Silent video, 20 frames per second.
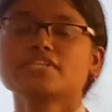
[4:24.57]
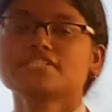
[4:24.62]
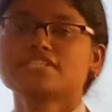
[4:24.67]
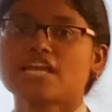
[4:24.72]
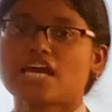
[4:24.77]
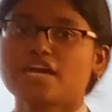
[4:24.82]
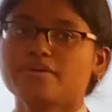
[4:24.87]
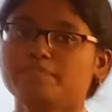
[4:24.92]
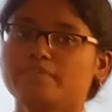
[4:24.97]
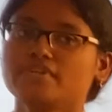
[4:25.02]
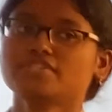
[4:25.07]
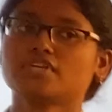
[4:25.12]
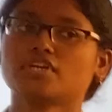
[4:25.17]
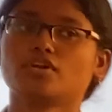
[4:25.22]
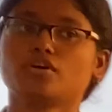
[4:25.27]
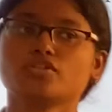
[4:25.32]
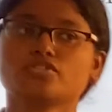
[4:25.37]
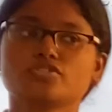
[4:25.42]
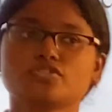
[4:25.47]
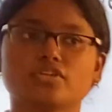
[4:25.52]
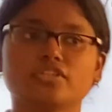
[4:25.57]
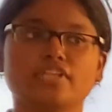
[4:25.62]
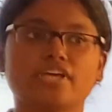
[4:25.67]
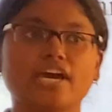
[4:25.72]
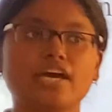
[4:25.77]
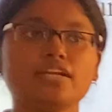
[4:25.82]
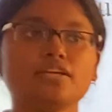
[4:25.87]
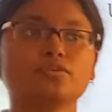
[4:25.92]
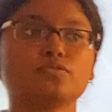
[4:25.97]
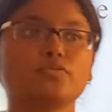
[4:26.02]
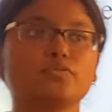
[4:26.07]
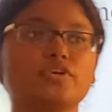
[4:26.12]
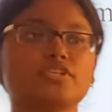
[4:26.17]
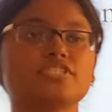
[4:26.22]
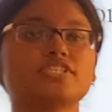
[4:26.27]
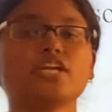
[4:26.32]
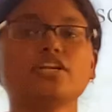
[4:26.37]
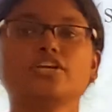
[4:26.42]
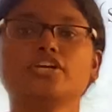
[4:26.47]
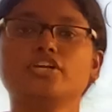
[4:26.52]
stipends are also there which
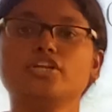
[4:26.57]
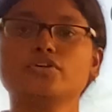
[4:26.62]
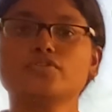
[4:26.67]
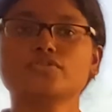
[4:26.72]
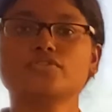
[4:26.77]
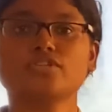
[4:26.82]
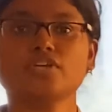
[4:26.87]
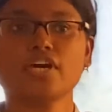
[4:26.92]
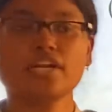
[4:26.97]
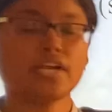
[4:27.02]
can reduce your